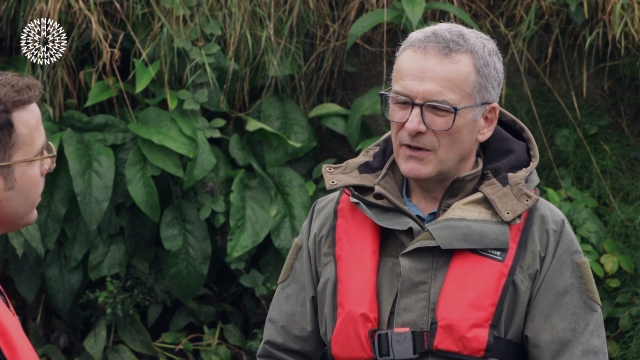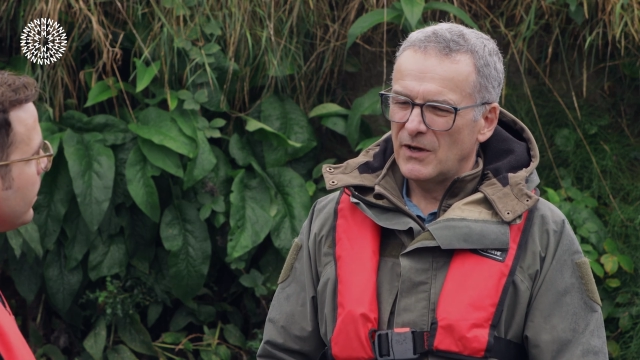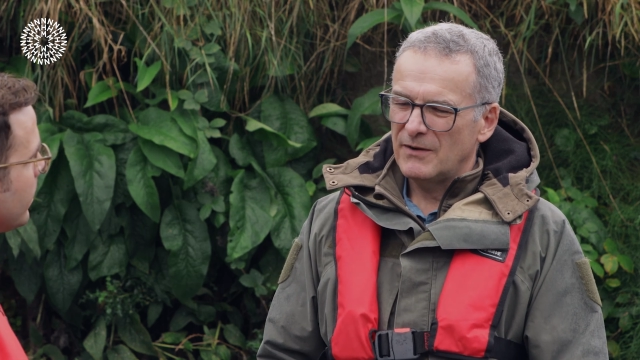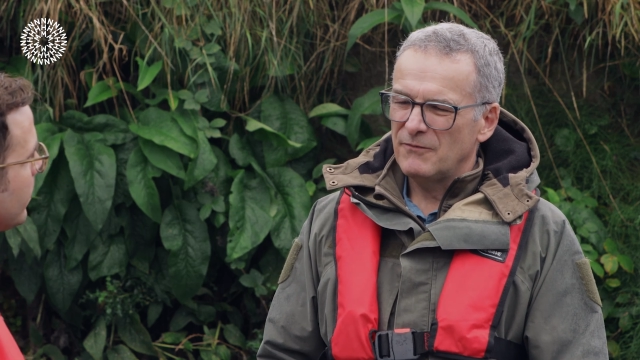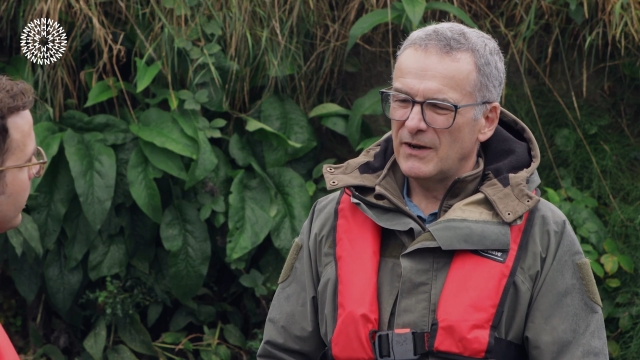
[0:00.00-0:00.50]

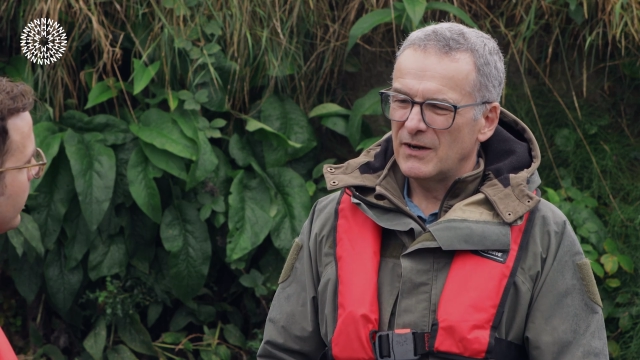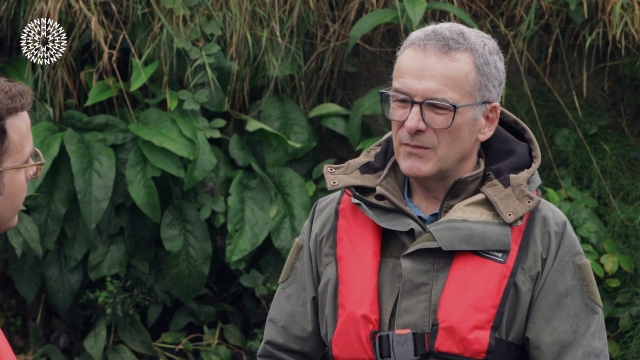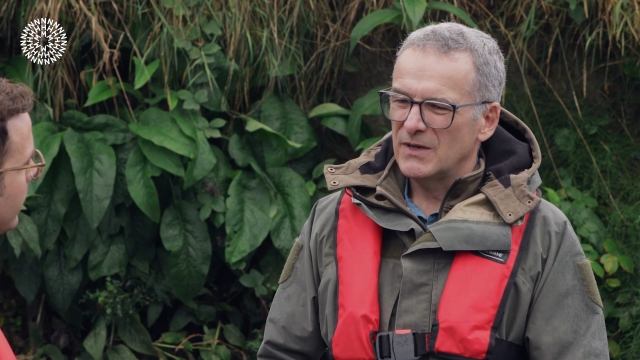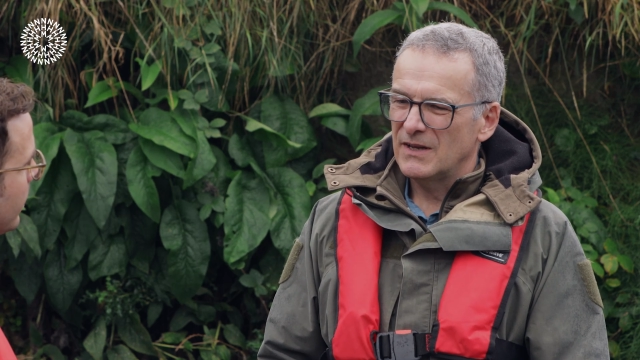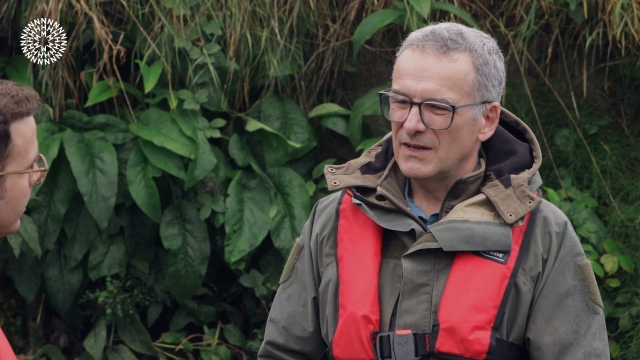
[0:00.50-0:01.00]
our
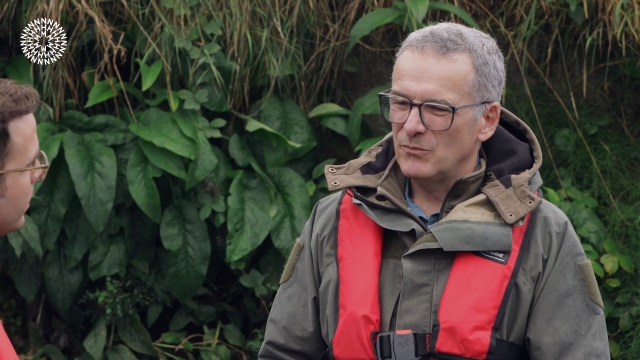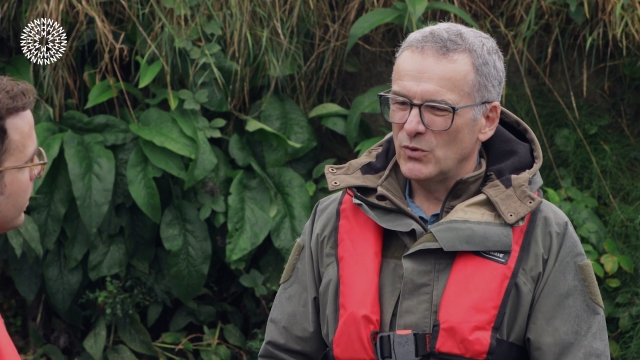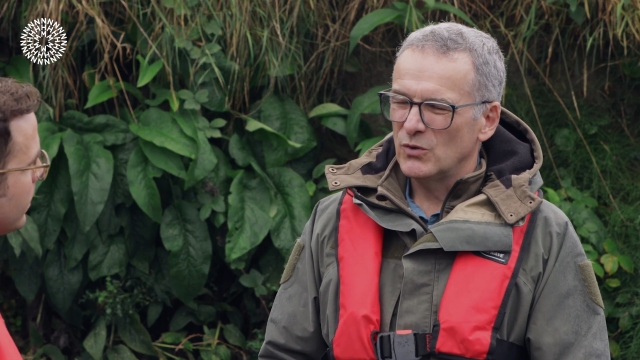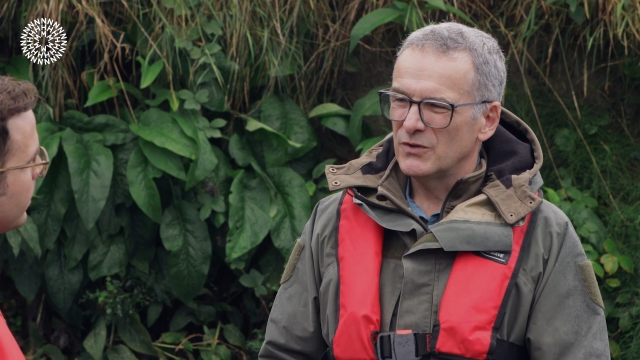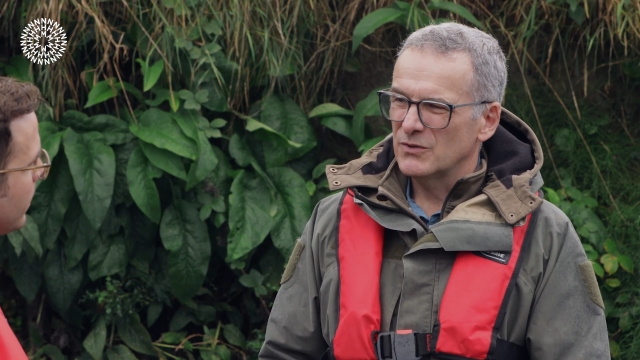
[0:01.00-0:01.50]
environment and
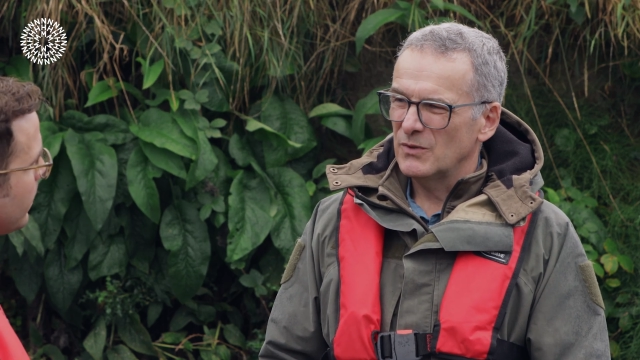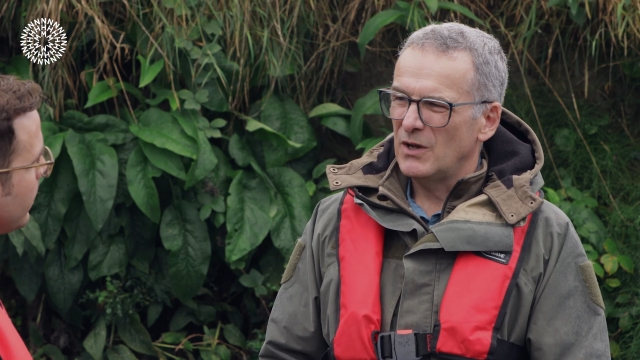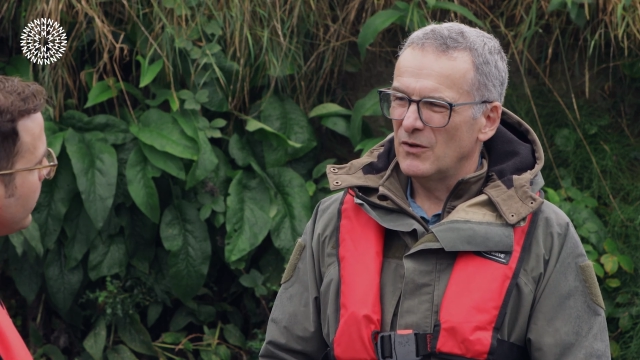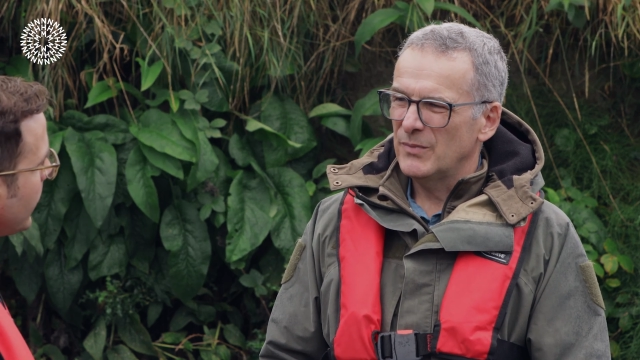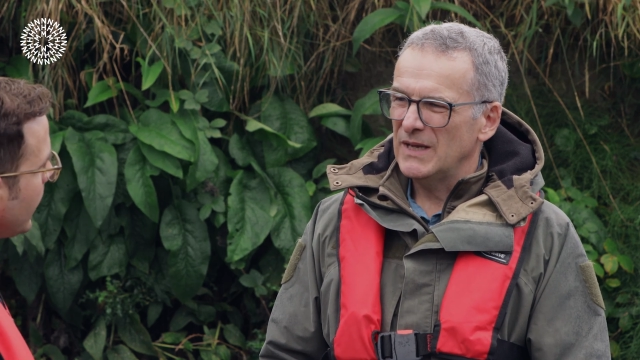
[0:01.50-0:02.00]
important to a
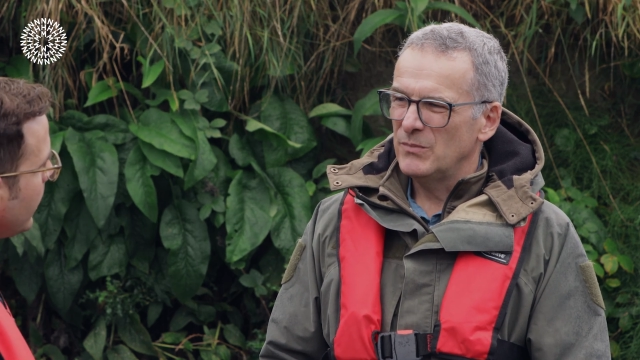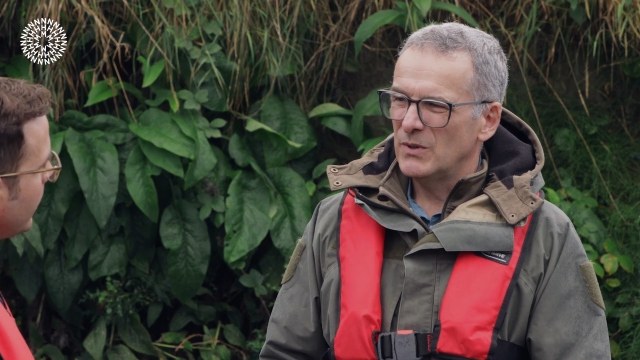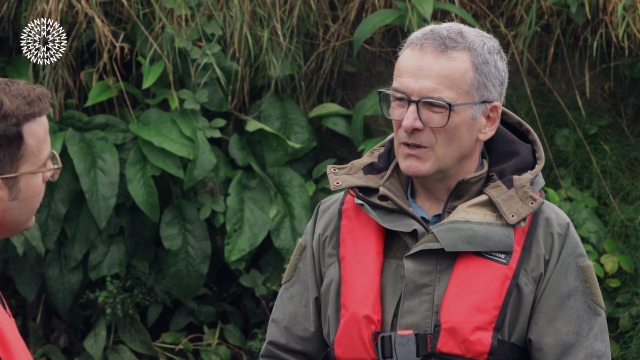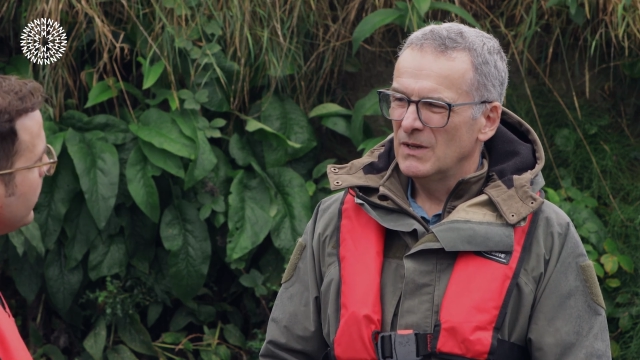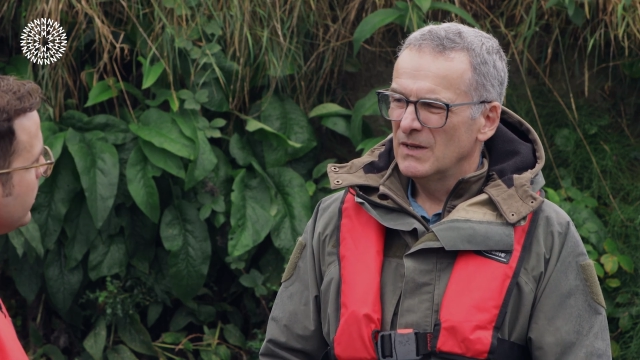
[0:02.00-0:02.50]
lot of
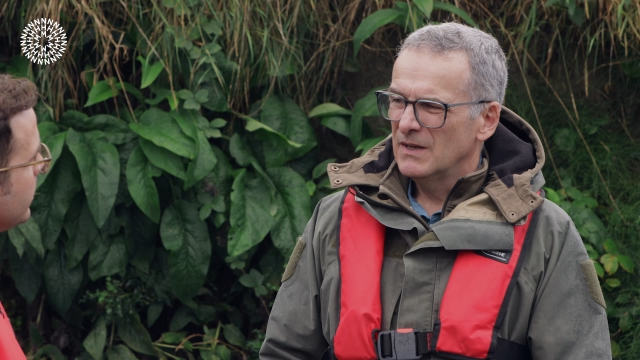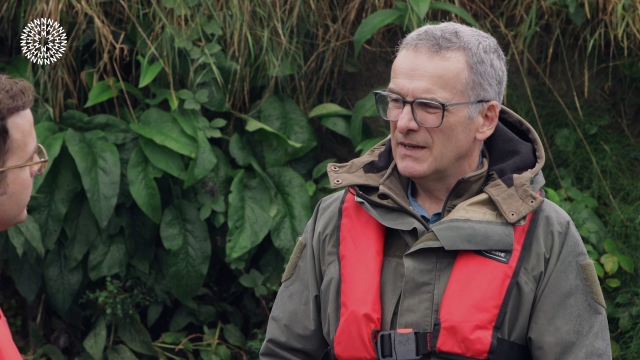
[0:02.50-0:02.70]
people.